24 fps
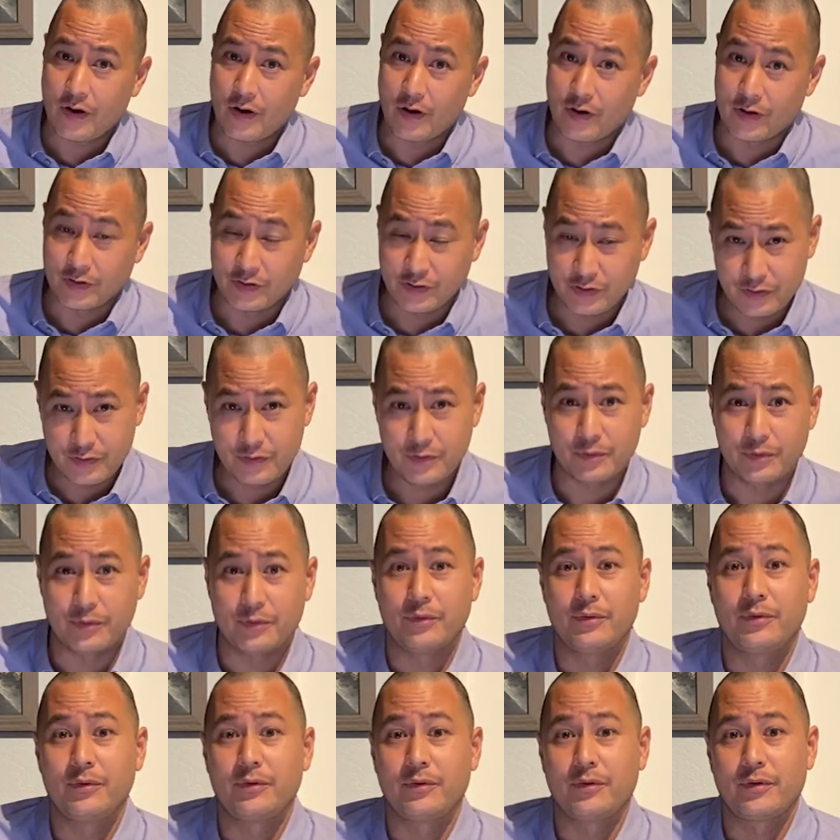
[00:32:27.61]
are
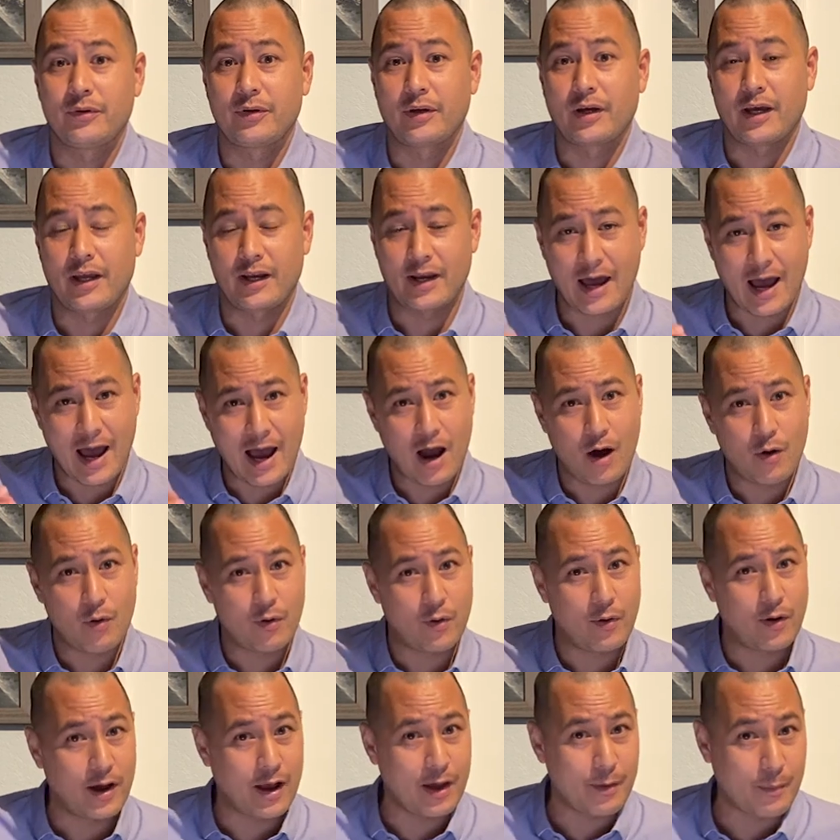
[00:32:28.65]
you and
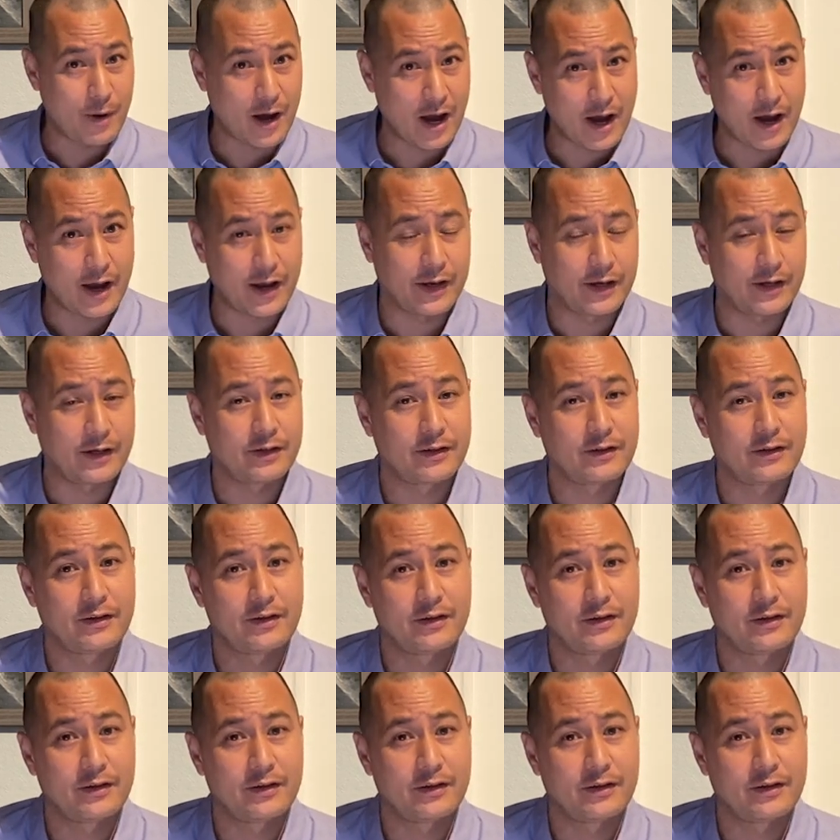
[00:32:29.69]
how am I